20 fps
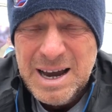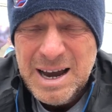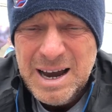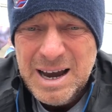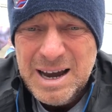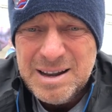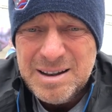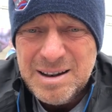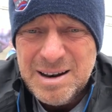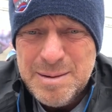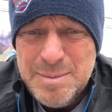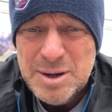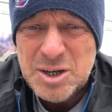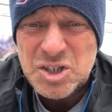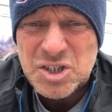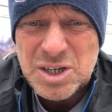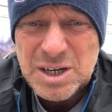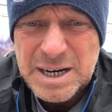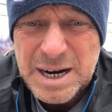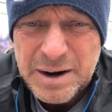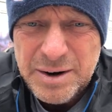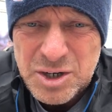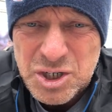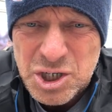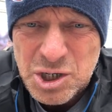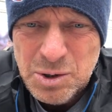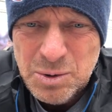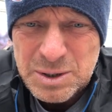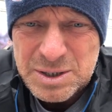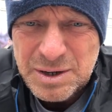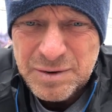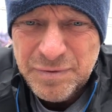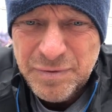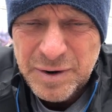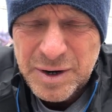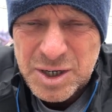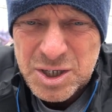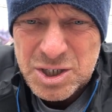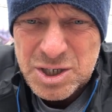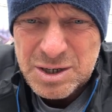And let me just encourage you, as I
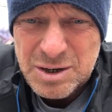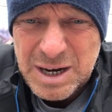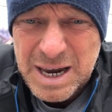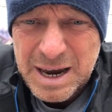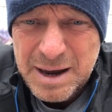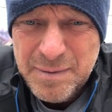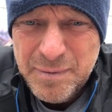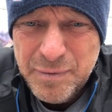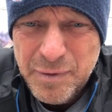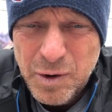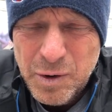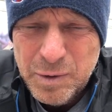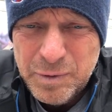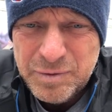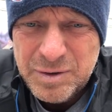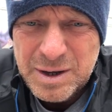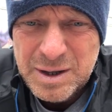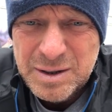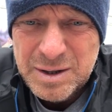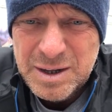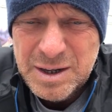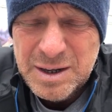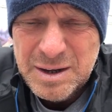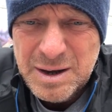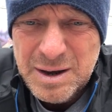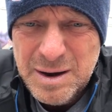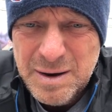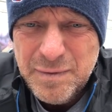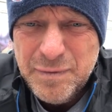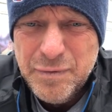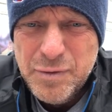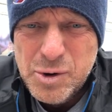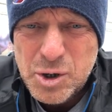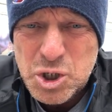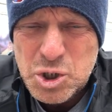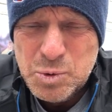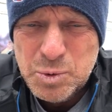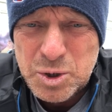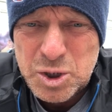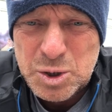finish, to get involved in the
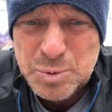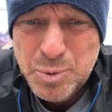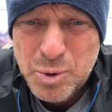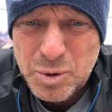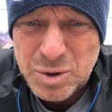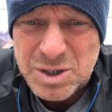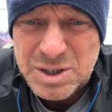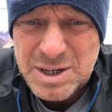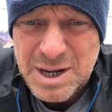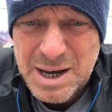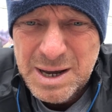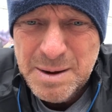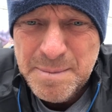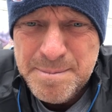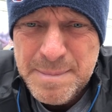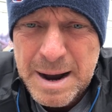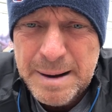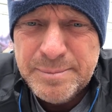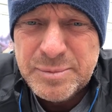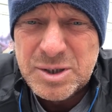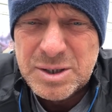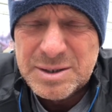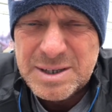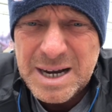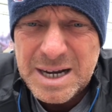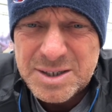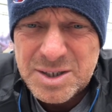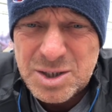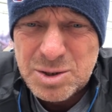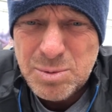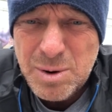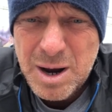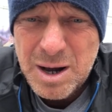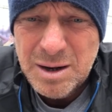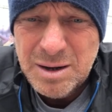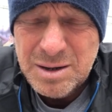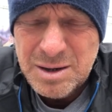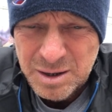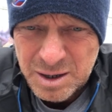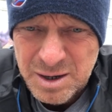virtual sports day. Mums and dads as
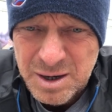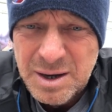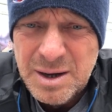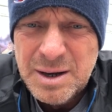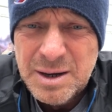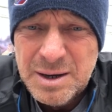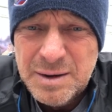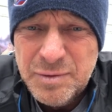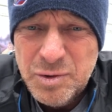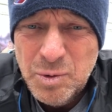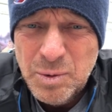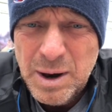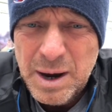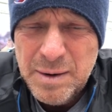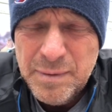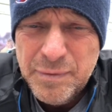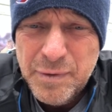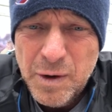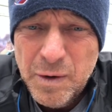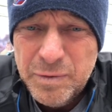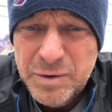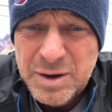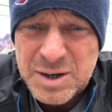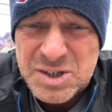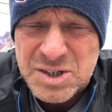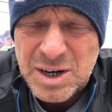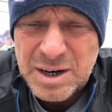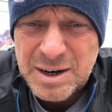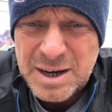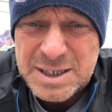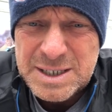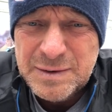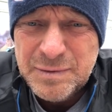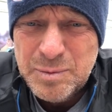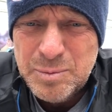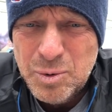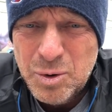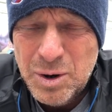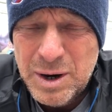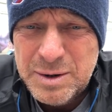well. If you get involved, your son gets
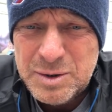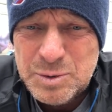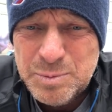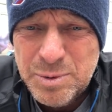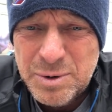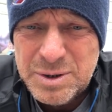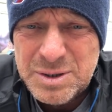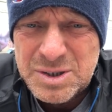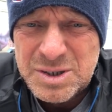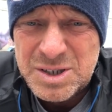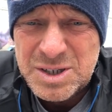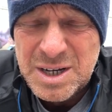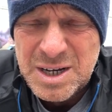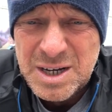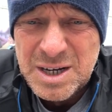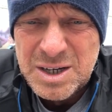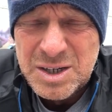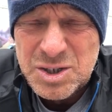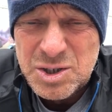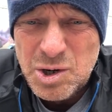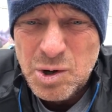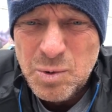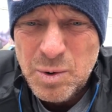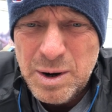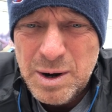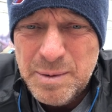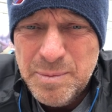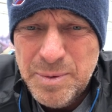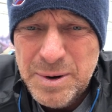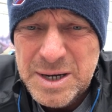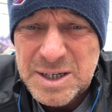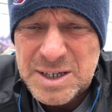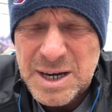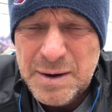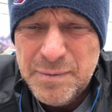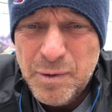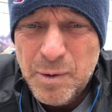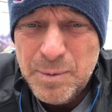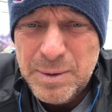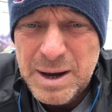even more house points. So please
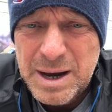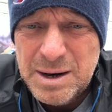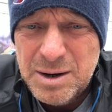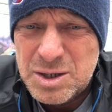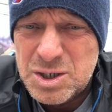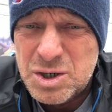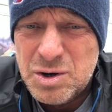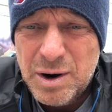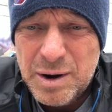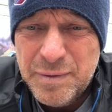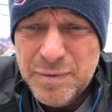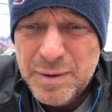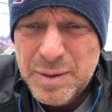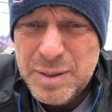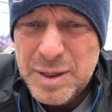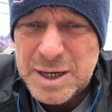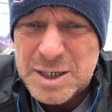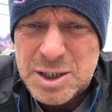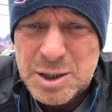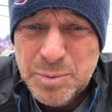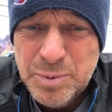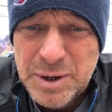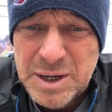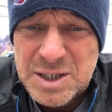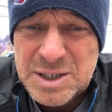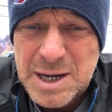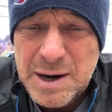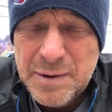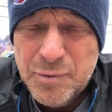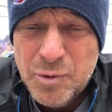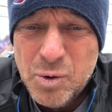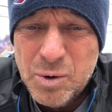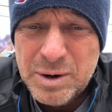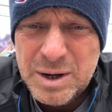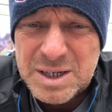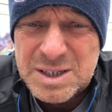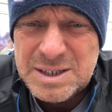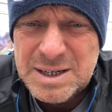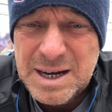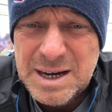get involved with that. It looked great fun. Thanks to the PE staff for
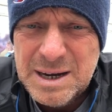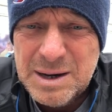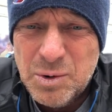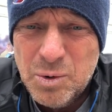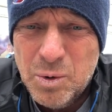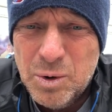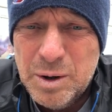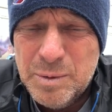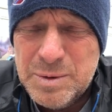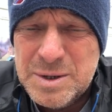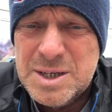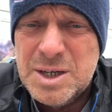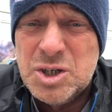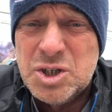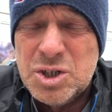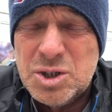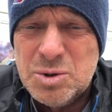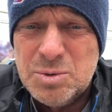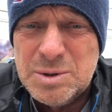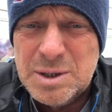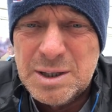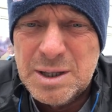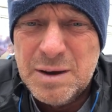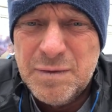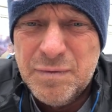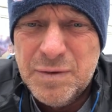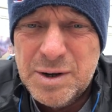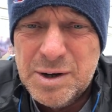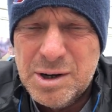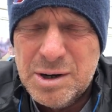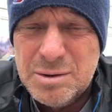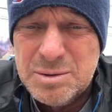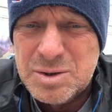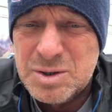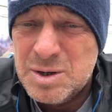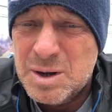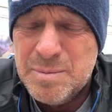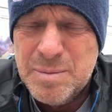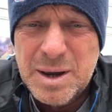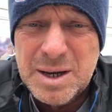organising that, and all the teachers who did their
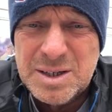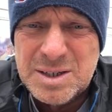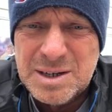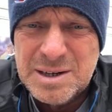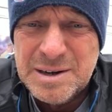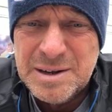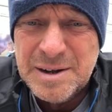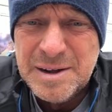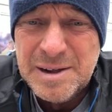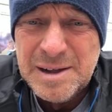videos. Amazing.